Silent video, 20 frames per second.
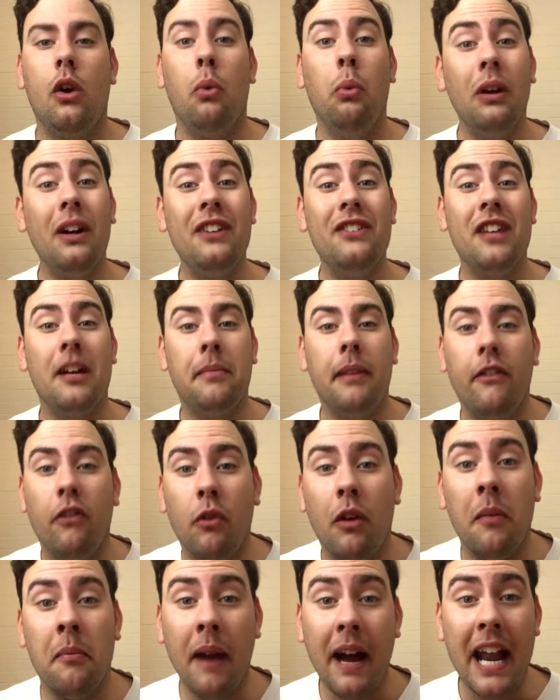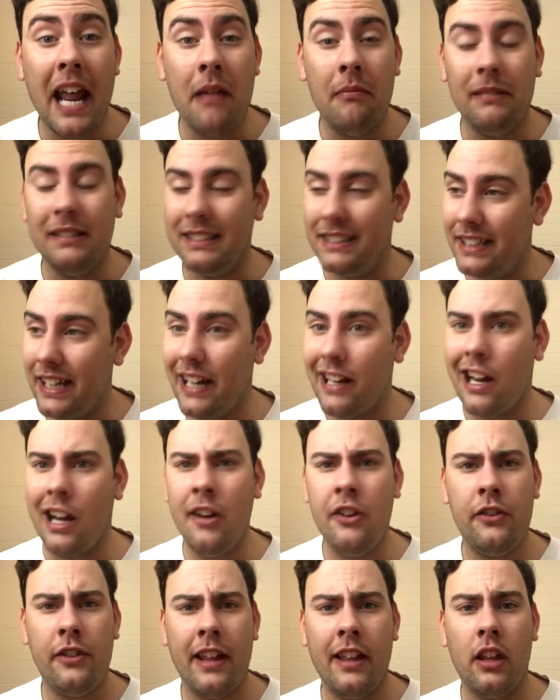What is up everyone, my name is Zach
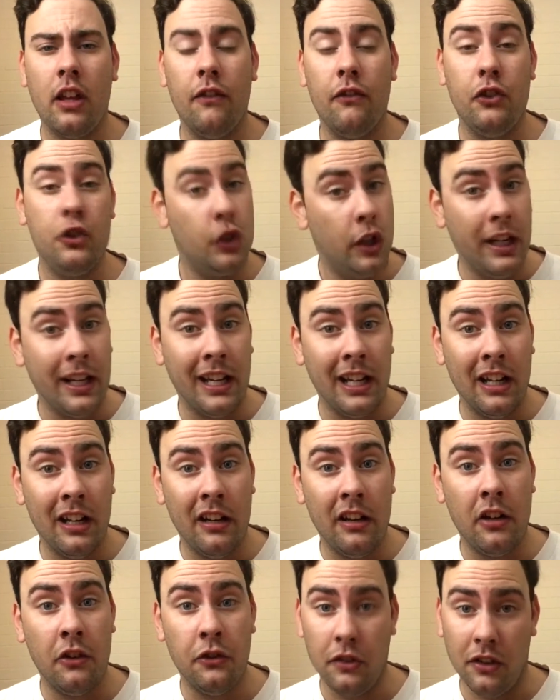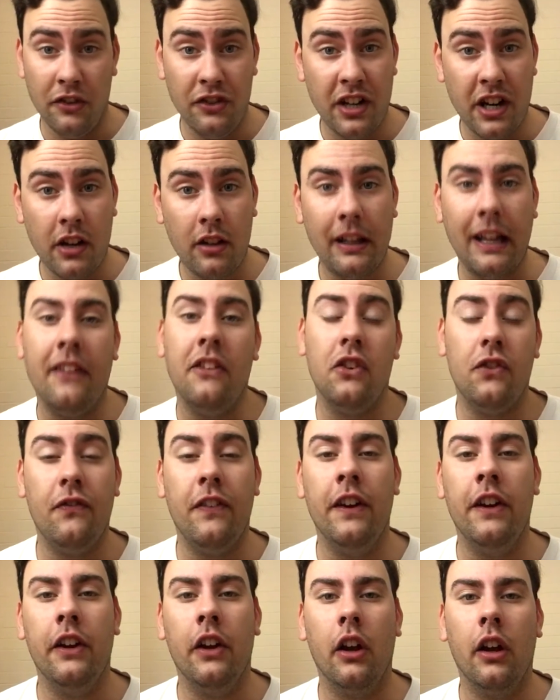and thank you for tuning in to the channel and this
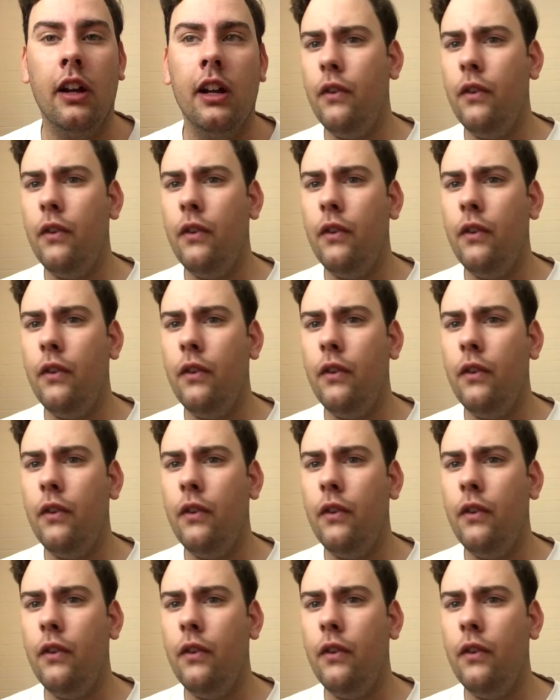video.